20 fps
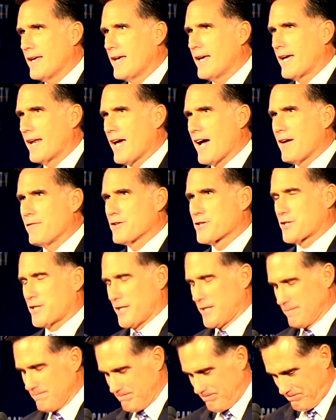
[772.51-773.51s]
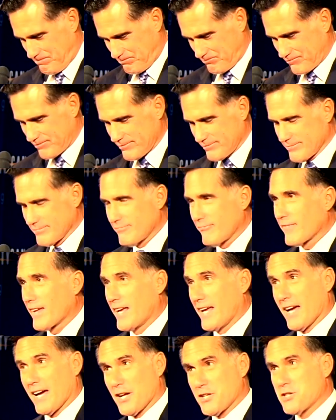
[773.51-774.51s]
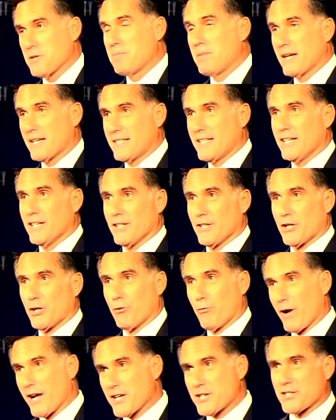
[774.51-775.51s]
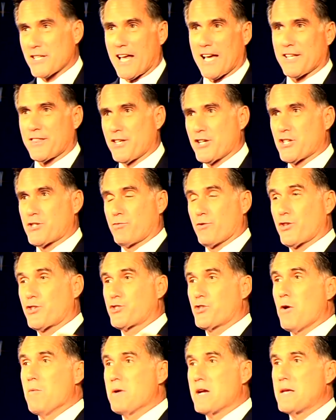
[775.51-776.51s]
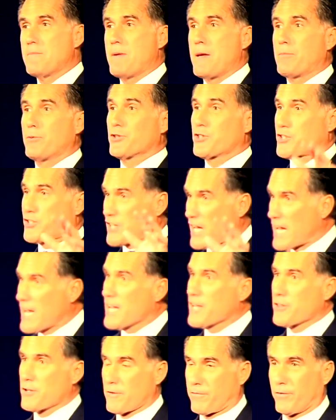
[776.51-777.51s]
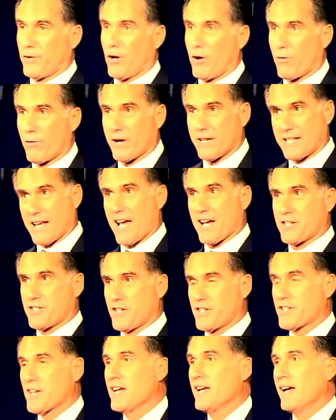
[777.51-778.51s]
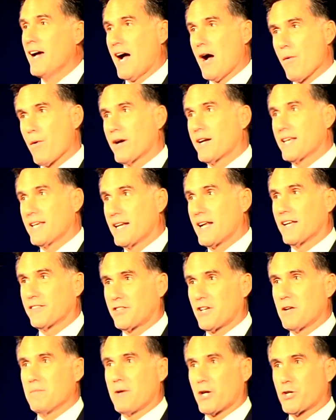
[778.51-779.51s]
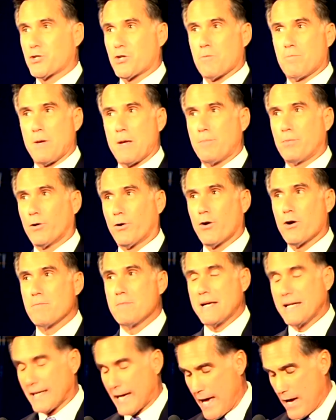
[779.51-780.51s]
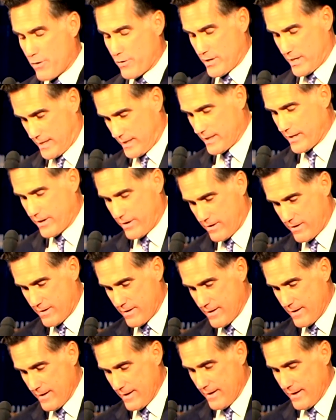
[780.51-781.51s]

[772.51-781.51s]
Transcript: And obviously, yeah, it's a big deal. In a race like this, with so many people saying they're for lowering taxes, I wanted to get out there and make sure people heard me loud and clear.